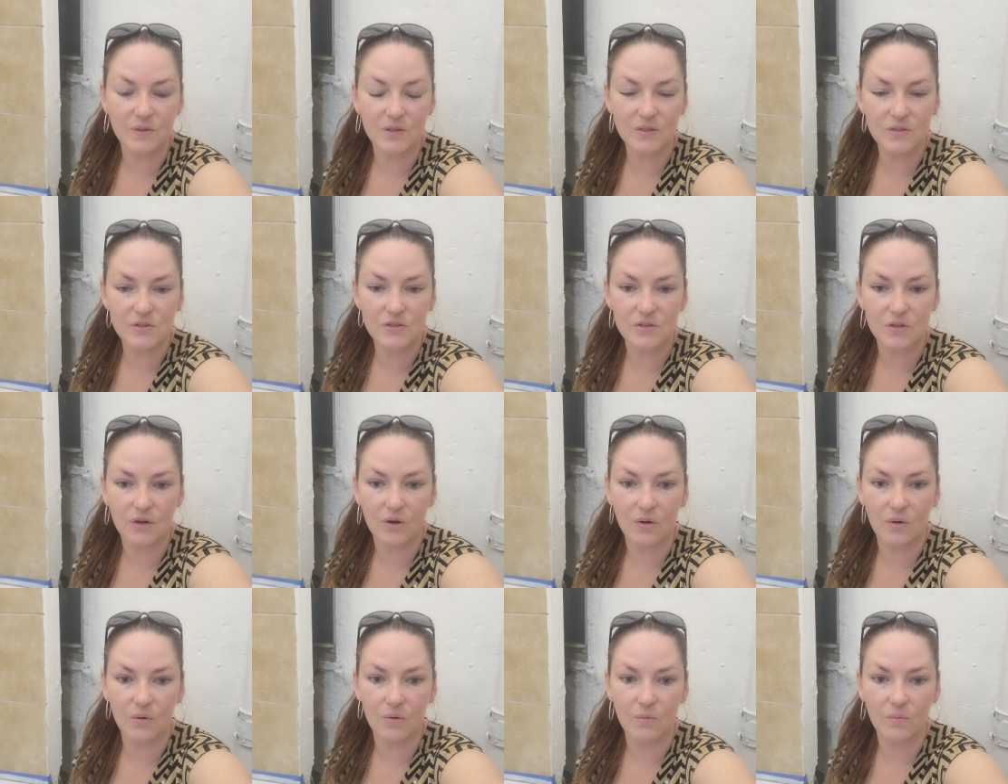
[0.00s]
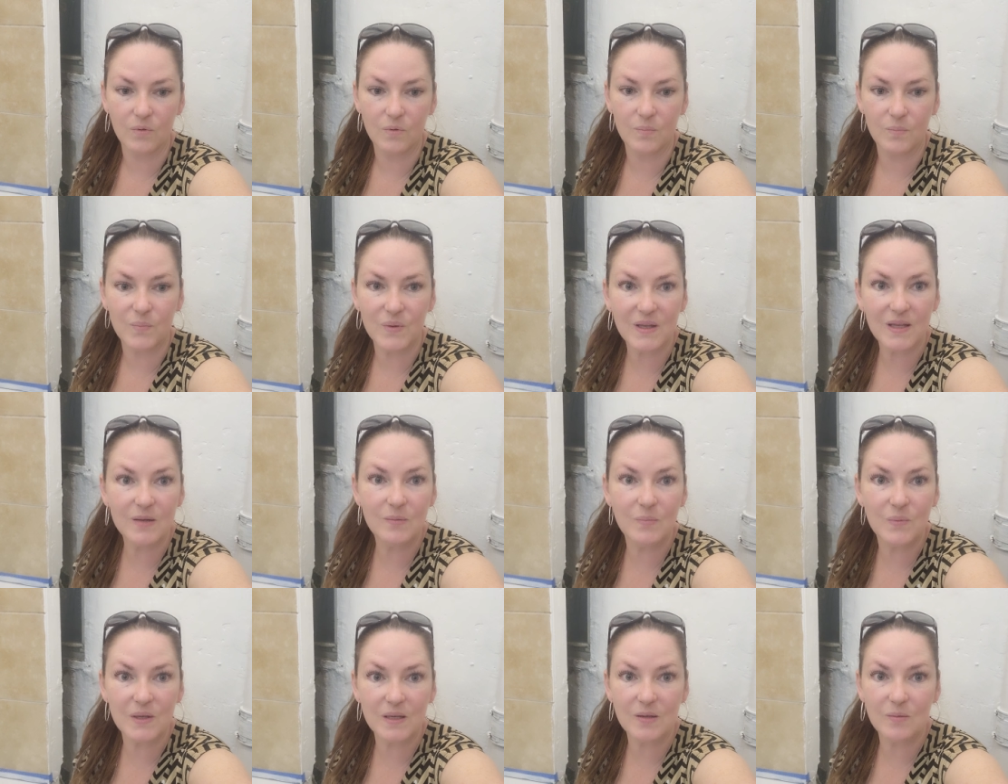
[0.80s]
So the
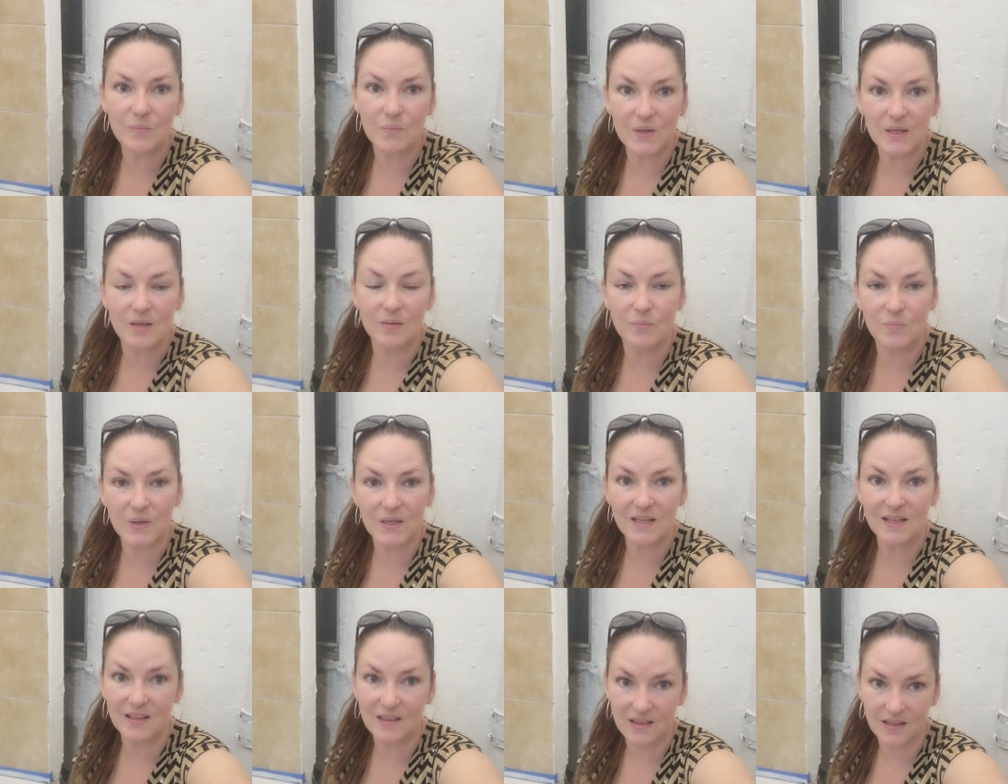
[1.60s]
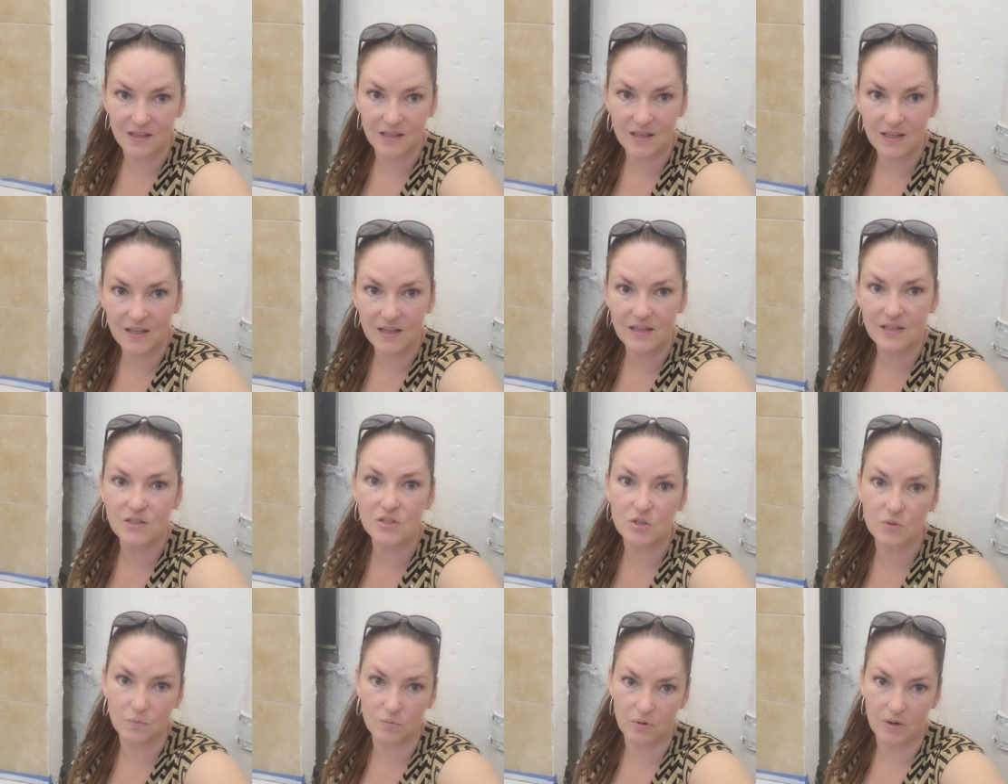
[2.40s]
big thing
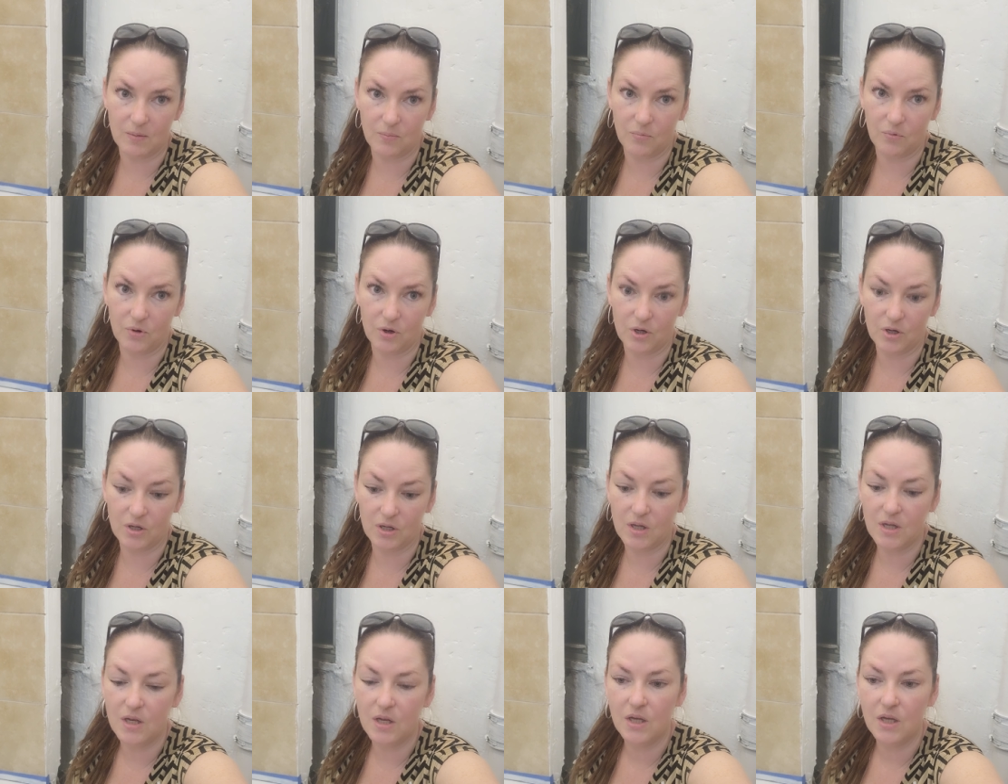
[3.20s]
is your prep work.